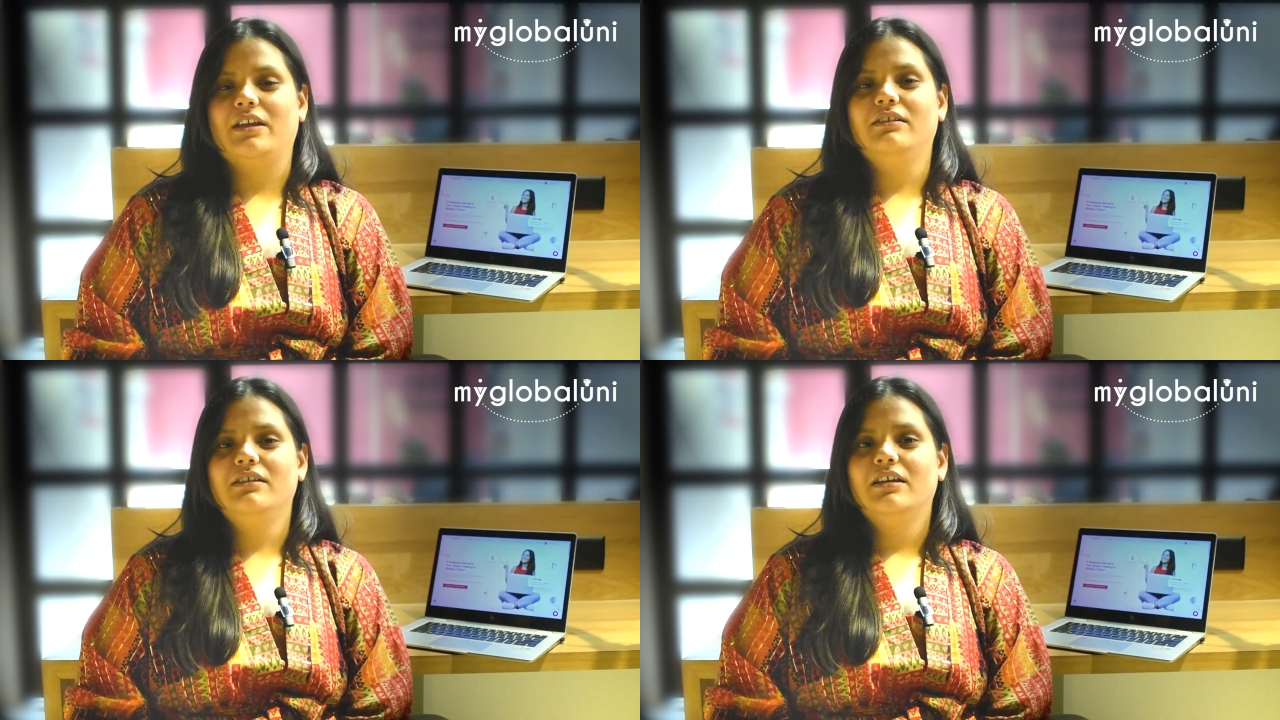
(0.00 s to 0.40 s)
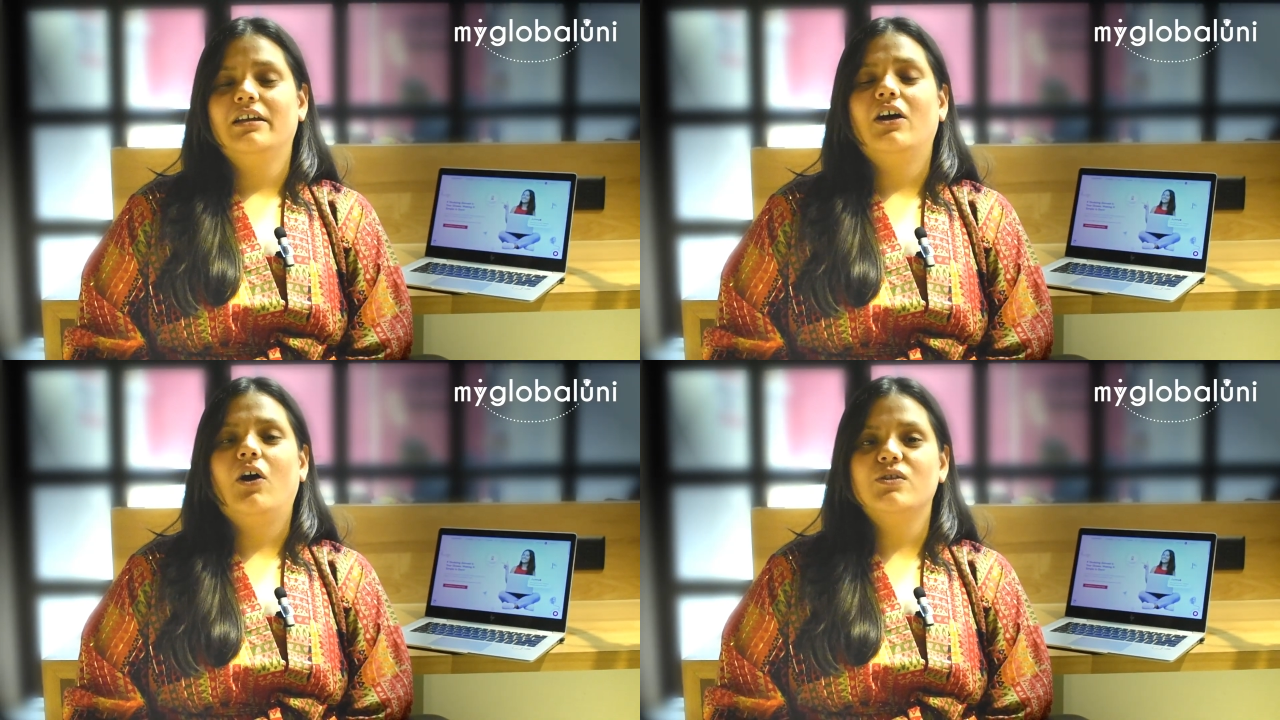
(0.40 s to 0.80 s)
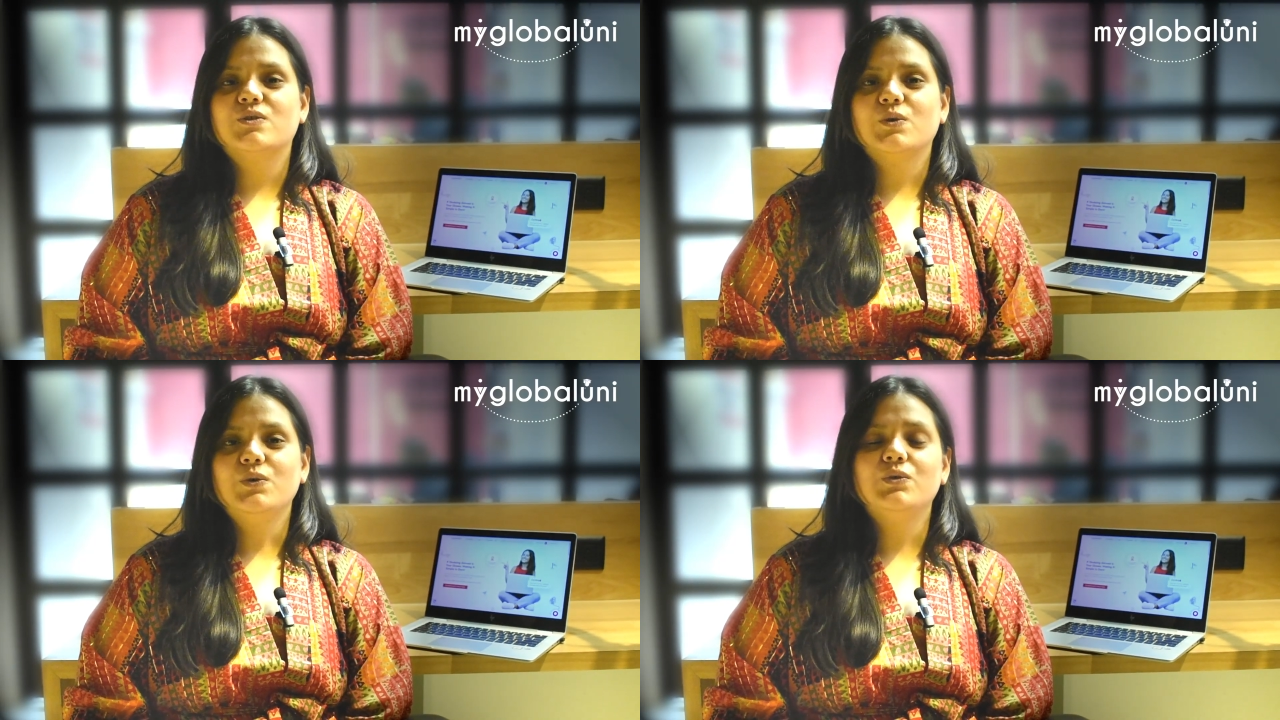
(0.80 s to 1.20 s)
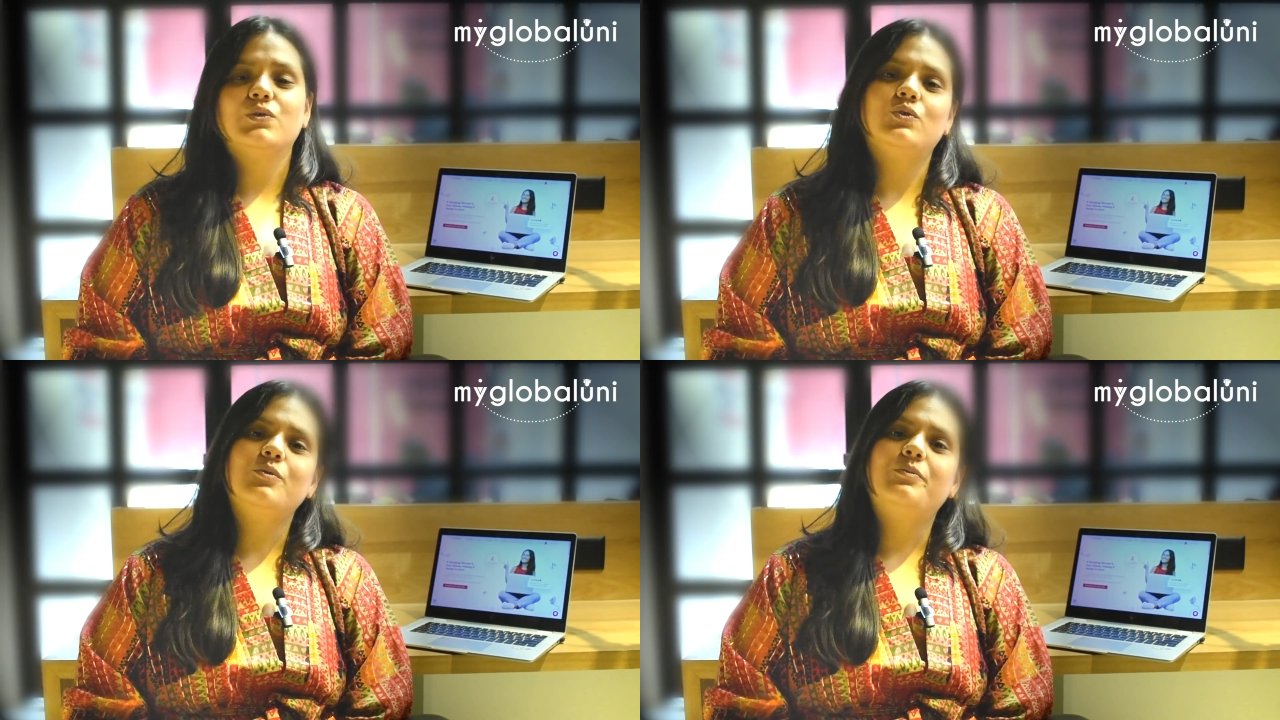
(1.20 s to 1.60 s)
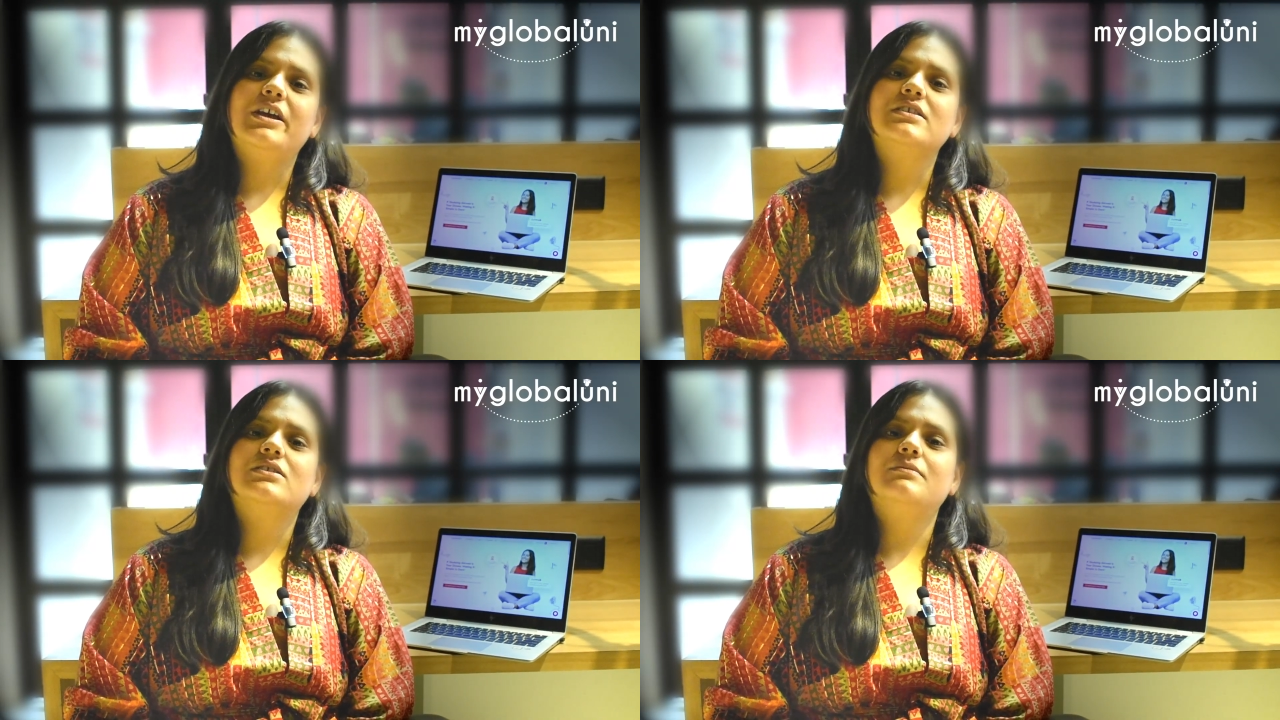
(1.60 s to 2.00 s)
channel. Also, do
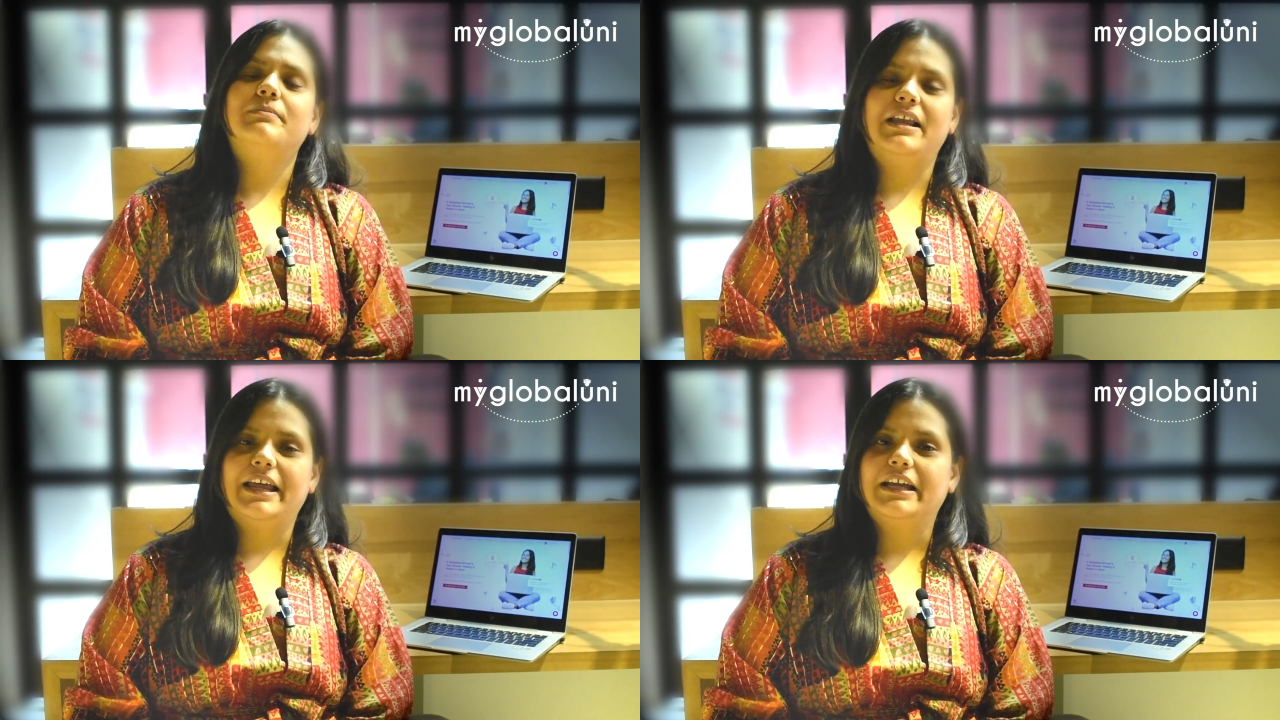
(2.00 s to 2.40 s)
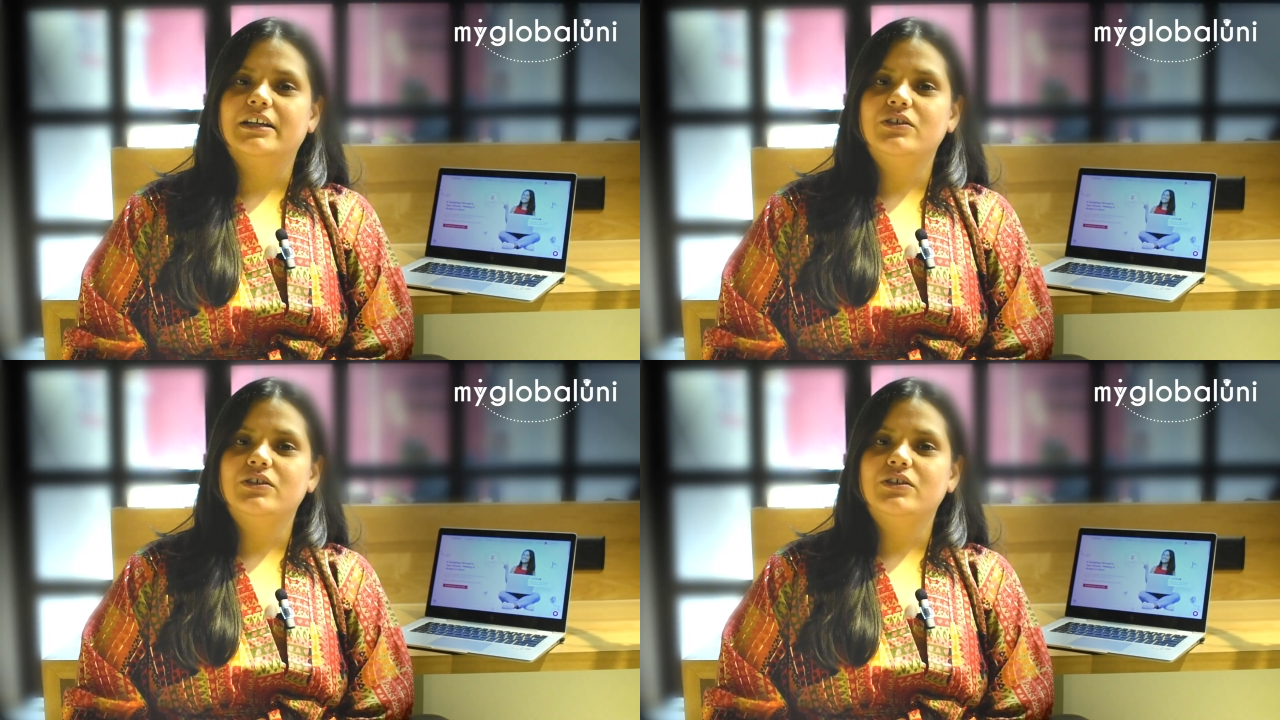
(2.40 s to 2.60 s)
press the bell